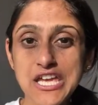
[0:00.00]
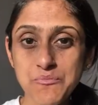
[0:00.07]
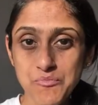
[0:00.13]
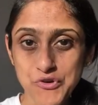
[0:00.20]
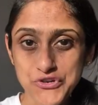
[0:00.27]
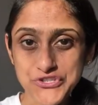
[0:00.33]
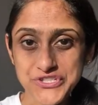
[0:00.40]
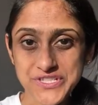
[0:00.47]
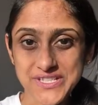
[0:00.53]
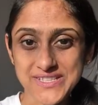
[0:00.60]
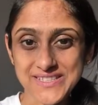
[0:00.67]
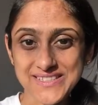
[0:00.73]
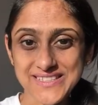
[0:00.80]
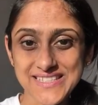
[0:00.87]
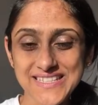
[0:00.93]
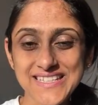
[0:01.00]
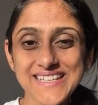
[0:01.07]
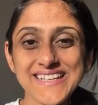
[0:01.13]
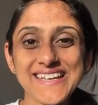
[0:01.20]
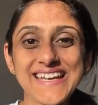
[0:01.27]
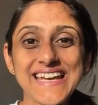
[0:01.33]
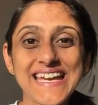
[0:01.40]
emotional,
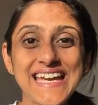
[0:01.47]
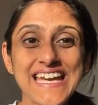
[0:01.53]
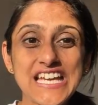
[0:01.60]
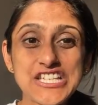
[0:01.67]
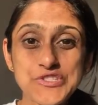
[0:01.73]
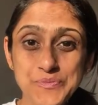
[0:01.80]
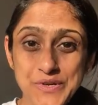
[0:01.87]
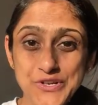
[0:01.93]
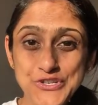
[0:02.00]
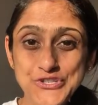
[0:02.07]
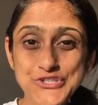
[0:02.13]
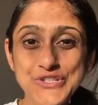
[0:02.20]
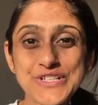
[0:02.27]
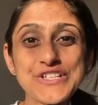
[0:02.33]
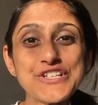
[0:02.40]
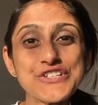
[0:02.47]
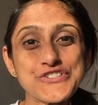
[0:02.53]
spiritual,